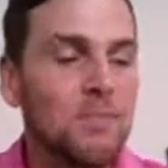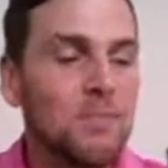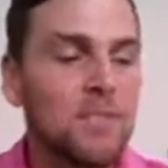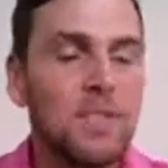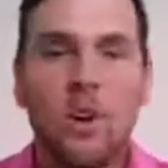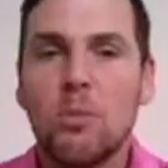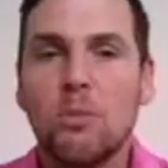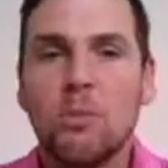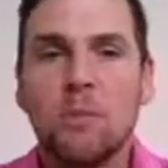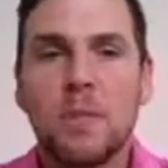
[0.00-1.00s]

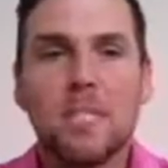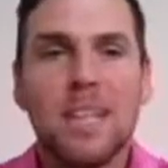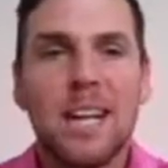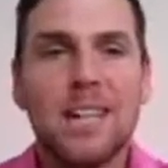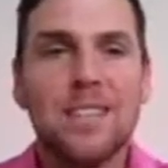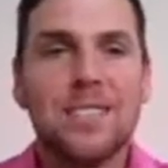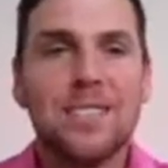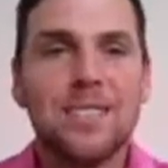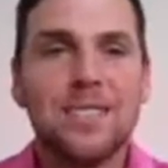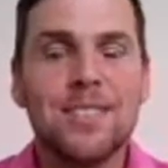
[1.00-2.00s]
big shout out
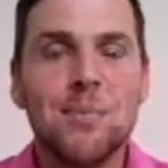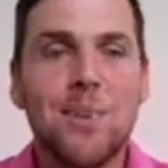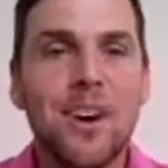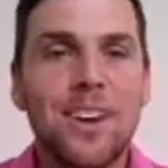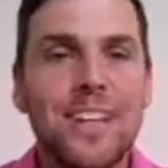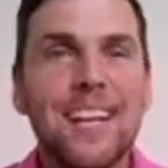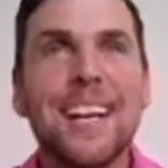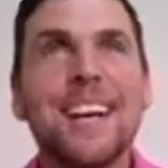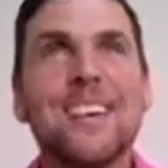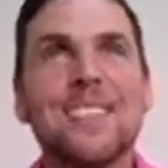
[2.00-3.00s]
to Mark,
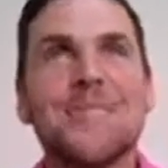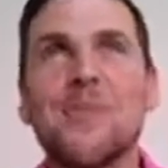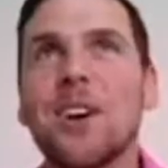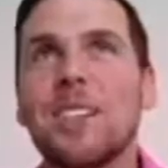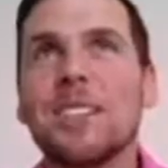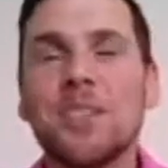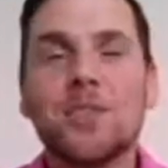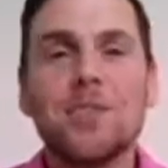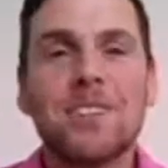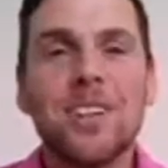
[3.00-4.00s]
or is it Mark
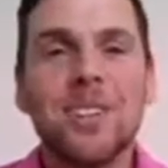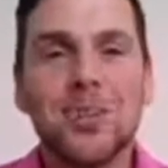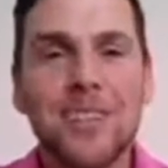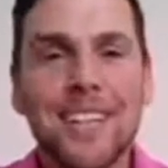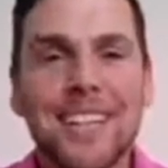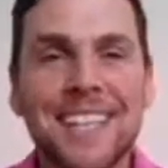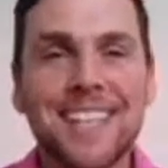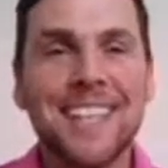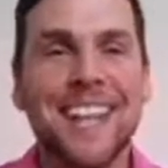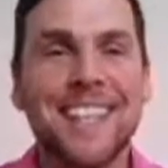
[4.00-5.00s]
Silver Tongue Thorndike?
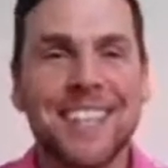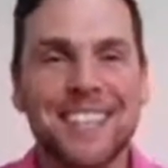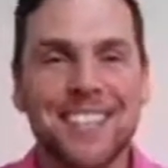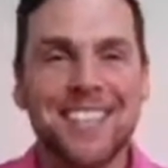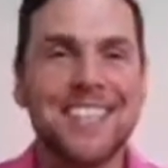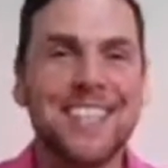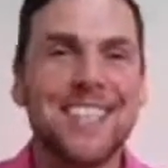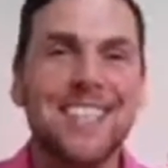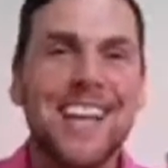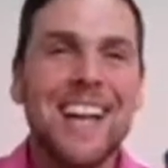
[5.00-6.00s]
I think is what they
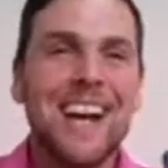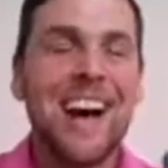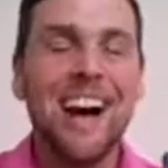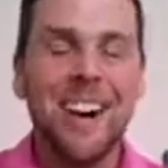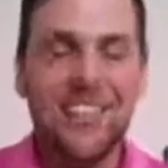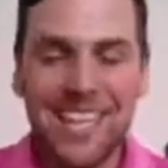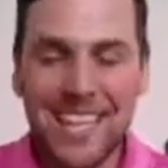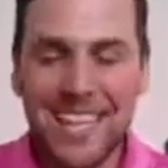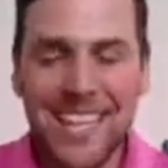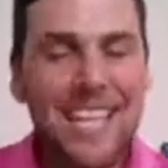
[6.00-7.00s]
call.
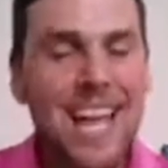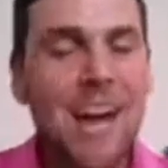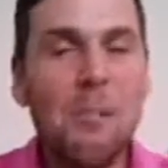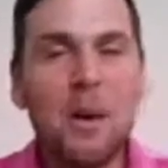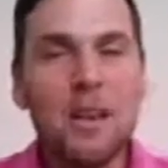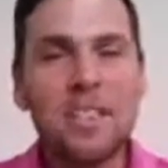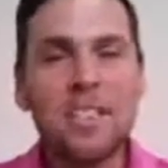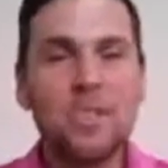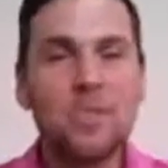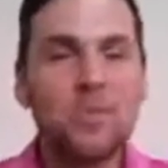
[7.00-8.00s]
But yeah, Mark
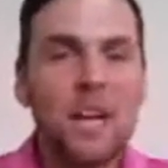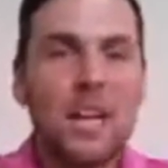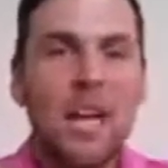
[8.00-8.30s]
is a great